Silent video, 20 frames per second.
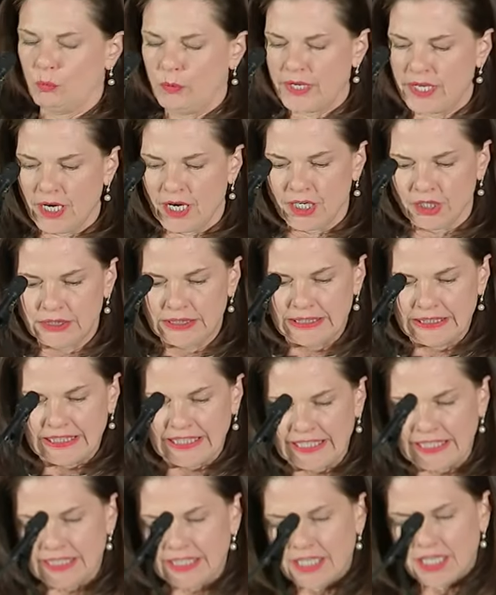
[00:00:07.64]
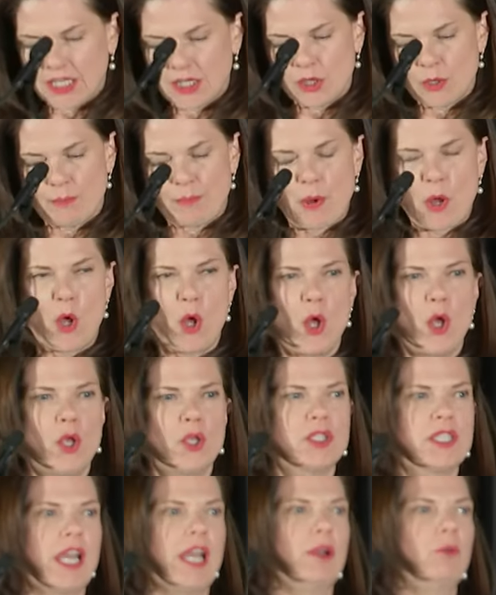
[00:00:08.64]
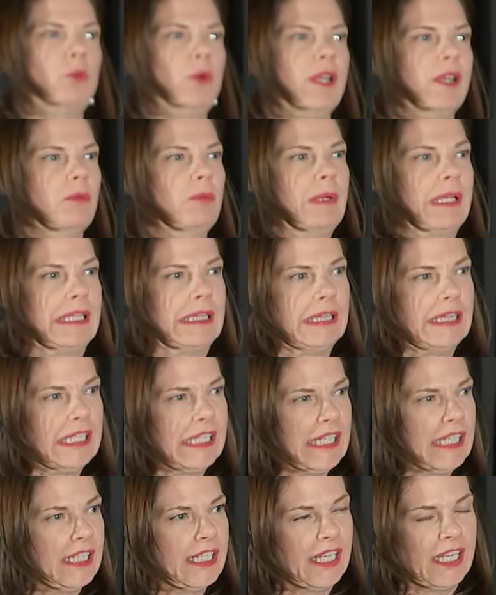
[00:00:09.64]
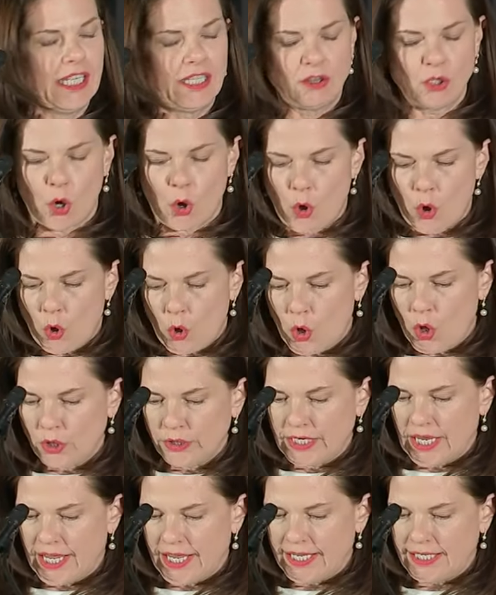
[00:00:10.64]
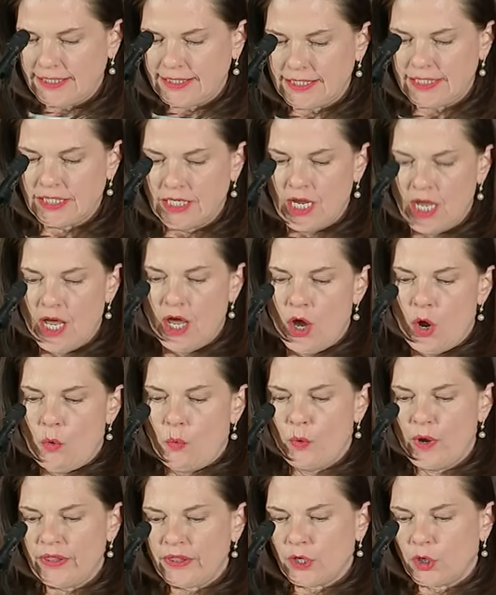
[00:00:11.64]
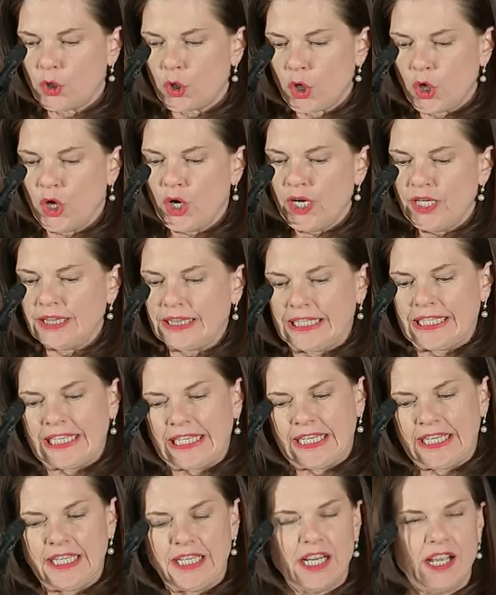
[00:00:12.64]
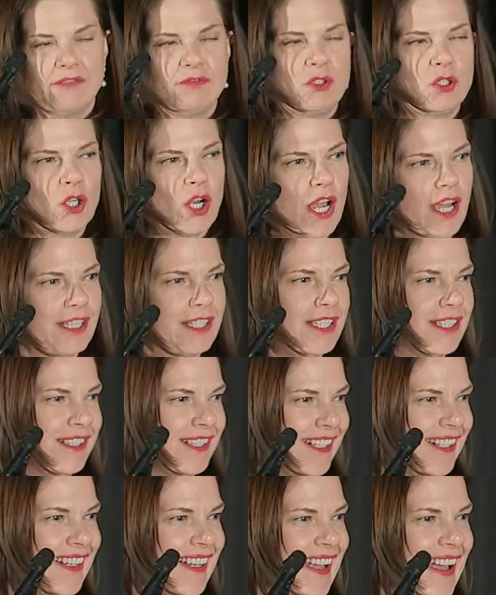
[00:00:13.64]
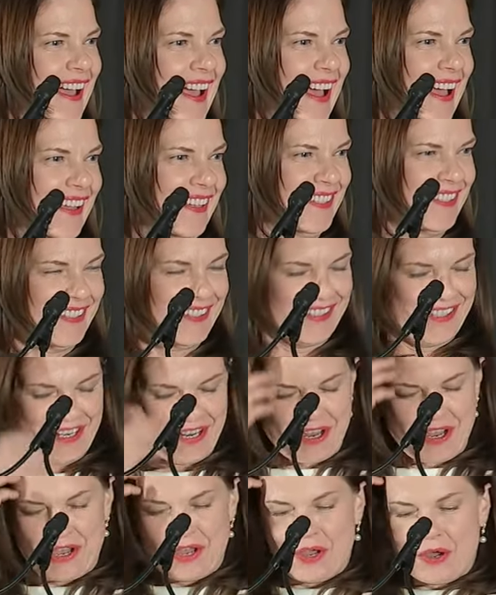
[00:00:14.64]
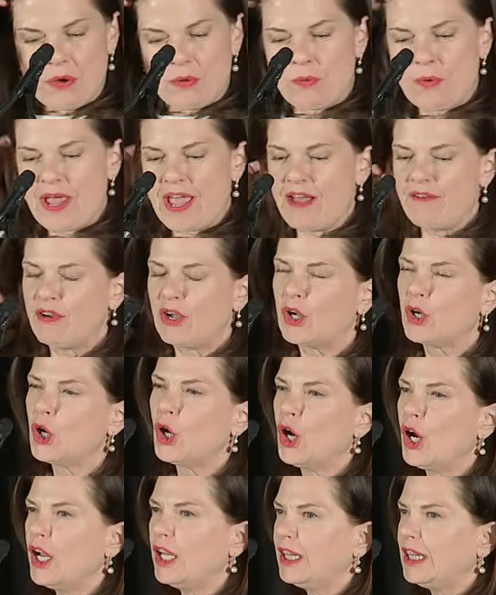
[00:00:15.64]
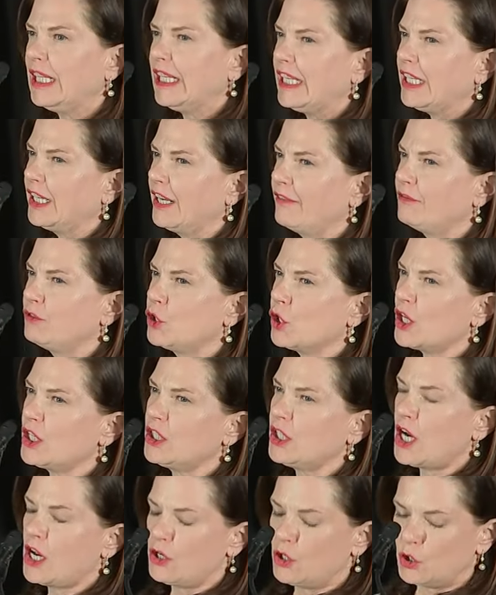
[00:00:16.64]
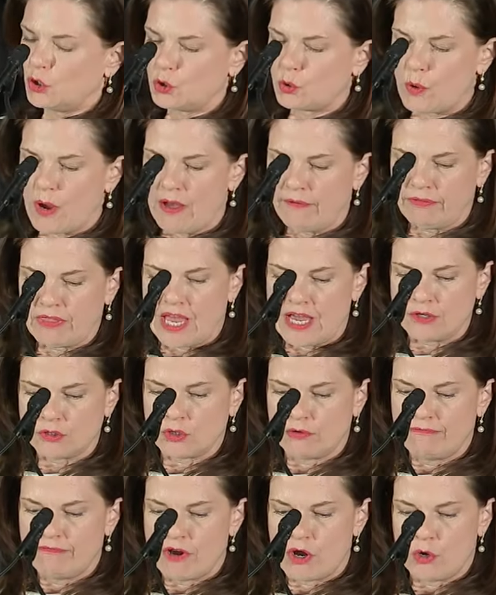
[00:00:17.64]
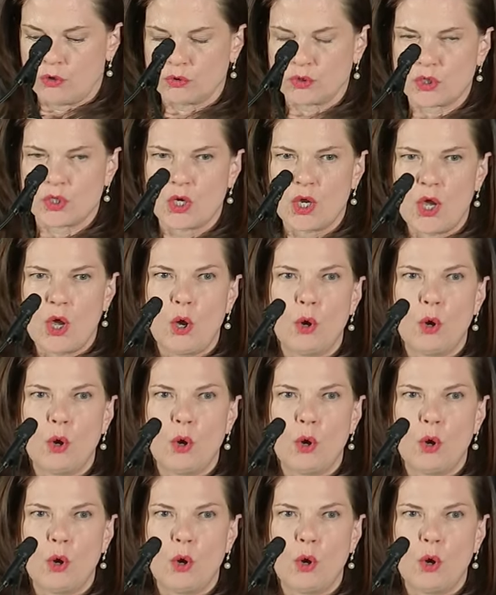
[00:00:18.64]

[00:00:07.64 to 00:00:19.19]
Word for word: we are leading in the polls, and we have been leading the whole night with a current lead of just yes, we have a current lead of just under 12,000 votes.